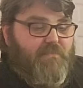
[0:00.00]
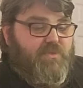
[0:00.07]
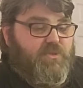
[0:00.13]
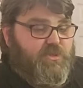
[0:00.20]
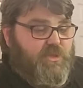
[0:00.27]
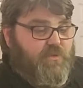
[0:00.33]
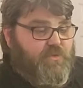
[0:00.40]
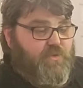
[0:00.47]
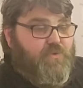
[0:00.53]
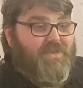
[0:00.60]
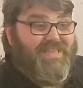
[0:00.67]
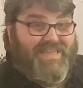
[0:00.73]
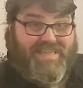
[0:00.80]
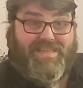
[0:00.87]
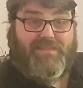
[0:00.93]
So you
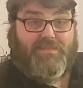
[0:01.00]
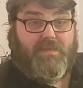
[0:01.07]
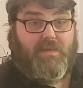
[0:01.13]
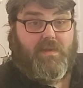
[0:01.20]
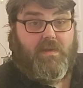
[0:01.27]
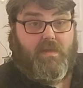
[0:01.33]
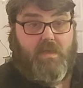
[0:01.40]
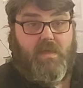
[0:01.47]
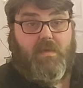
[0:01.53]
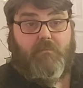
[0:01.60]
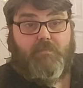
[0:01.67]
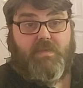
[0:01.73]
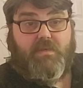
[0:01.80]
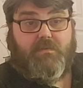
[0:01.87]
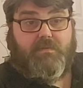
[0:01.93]
could either
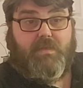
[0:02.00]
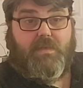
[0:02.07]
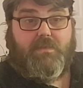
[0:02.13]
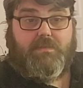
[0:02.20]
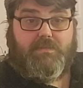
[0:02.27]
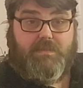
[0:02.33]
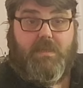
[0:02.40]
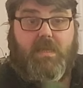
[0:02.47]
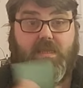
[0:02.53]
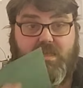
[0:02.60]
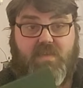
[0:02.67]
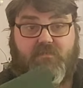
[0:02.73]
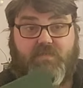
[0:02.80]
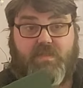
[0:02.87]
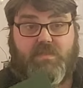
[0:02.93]
build this and
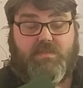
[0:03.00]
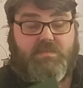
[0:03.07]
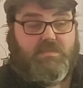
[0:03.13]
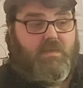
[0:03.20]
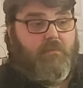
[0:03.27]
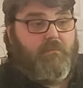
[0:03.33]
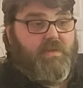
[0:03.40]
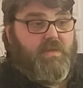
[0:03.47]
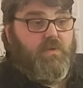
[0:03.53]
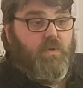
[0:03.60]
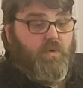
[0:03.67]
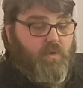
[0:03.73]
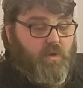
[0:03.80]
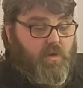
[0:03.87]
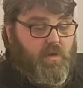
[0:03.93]
gift it to somebody,
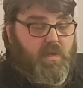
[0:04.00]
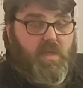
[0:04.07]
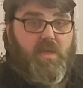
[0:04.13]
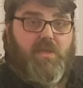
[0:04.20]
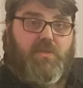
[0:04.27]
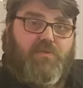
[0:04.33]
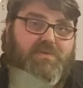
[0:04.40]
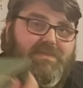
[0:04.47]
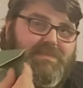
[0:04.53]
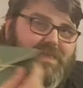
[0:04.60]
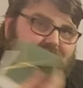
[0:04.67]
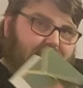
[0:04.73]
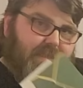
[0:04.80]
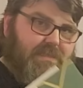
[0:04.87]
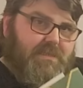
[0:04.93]
or you could
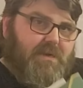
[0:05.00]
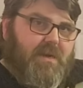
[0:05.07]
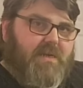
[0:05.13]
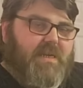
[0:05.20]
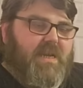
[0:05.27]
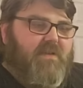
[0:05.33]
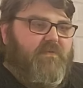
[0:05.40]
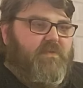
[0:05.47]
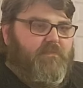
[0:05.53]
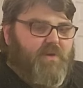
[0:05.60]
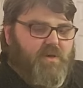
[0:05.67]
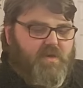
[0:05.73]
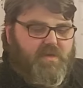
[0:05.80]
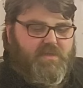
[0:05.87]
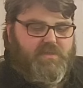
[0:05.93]
take this card out of the
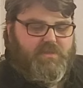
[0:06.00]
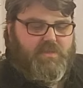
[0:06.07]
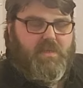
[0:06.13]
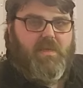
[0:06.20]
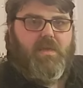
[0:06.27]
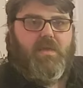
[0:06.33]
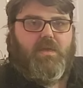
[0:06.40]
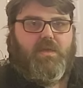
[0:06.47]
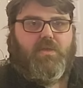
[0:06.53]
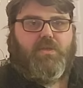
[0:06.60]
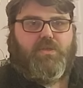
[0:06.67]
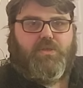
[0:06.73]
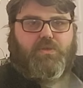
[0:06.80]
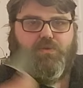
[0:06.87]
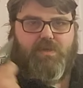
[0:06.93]
box,
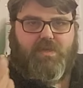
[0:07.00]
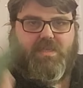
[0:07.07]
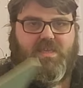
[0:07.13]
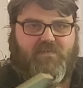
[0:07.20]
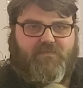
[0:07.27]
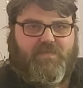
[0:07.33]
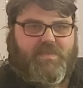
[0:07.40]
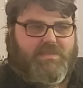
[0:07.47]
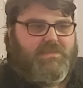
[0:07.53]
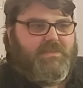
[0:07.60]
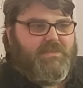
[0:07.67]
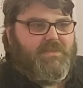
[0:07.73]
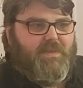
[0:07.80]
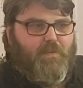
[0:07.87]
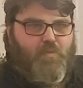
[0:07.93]
you could gift this to
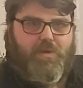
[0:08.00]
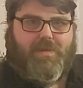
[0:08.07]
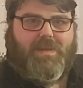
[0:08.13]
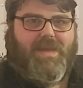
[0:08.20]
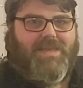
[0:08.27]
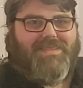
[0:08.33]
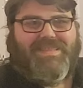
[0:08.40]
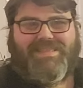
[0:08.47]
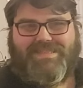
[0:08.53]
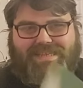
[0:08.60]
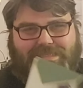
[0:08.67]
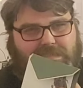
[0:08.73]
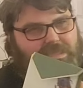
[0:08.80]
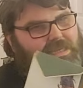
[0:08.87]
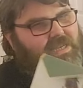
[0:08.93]
someone. I think
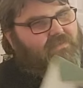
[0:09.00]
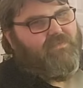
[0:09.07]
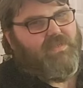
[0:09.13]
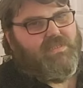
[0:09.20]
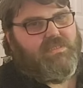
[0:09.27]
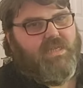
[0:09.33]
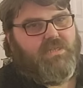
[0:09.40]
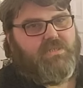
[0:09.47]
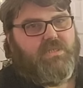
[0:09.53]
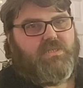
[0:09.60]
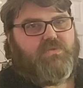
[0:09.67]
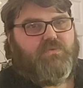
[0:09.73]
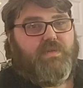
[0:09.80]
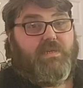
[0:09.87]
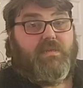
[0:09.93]
that's a lovely touch.
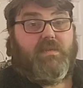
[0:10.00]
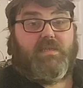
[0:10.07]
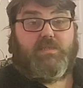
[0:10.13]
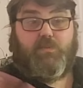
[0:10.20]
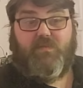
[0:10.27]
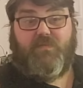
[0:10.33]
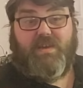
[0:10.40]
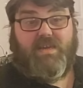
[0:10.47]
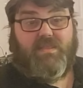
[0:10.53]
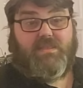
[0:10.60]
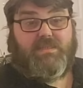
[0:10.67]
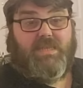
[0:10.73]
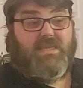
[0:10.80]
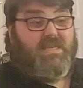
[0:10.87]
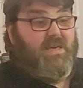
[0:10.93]
That's really nice. My
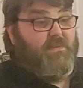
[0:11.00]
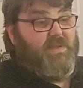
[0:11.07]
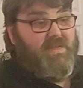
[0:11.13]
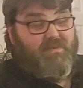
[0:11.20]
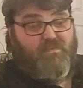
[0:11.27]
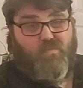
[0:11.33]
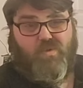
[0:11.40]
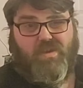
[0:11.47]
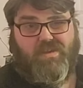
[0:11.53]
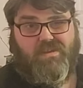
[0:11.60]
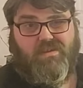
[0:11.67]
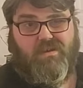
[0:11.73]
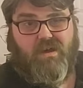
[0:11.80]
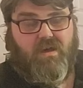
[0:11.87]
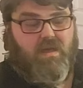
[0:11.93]
Father's Day coming up, why
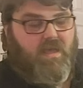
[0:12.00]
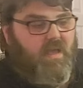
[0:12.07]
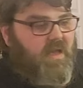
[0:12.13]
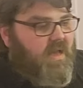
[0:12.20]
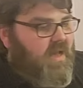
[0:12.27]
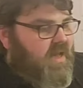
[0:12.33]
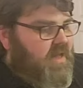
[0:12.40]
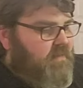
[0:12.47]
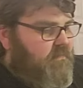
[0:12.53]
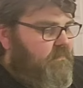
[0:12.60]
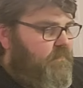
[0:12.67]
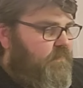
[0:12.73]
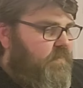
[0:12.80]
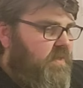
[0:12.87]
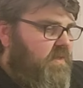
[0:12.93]
not?
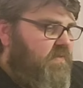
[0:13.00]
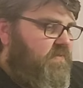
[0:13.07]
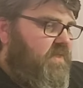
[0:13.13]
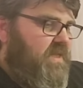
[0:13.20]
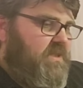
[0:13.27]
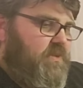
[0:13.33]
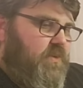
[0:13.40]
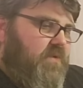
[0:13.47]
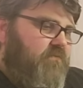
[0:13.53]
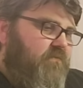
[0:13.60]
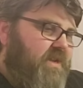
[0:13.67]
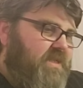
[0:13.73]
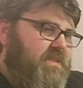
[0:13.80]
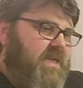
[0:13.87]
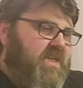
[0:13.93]
This one
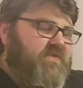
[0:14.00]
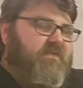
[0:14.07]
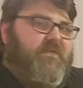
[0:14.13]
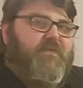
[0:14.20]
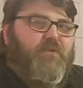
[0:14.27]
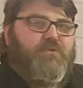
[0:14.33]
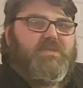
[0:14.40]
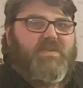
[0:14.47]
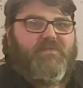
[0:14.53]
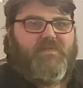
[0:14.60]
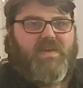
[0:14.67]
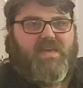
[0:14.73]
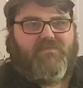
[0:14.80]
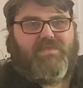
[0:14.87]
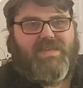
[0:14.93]
retails
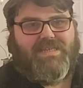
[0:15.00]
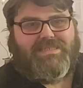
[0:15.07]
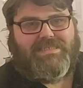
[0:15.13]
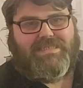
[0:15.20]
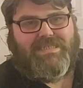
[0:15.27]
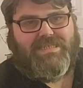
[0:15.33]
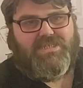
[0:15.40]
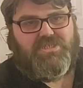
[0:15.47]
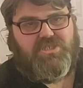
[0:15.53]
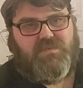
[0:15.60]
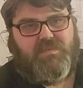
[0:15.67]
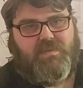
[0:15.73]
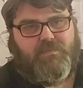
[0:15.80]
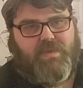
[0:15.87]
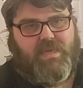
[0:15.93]
£45.99
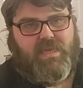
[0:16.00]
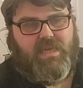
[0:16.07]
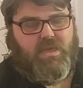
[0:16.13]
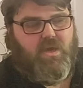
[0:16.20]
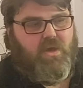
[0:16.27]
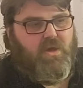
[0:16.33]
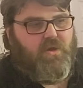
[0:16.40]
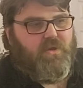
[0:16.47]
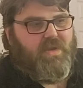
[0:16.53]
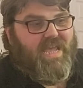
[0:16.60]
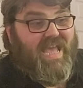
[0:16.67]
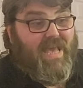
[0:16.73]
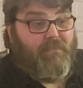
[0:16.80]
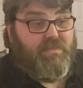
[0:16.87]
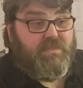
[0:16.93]
GBP on
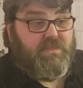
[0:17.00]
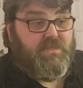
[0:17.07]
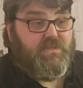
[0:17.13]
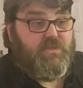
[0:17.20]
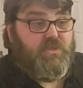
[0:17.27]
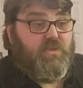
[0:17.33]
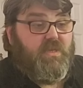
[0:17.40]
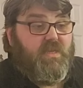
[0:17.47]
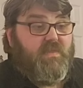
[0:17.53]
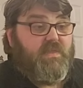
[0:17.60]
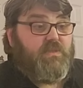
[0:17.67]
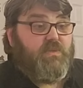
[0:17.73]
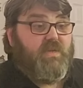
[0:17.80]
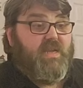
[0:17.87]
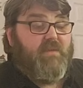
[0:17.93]
Amazon. So you can get
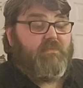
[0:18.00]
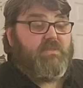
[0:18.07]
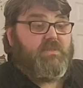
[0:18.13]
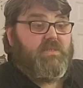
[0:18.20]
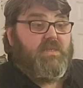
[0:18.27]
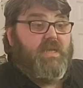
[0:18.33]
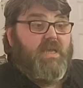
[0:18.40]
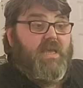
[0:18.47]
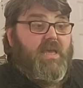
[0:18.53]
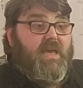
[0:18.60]
this one on Amazon.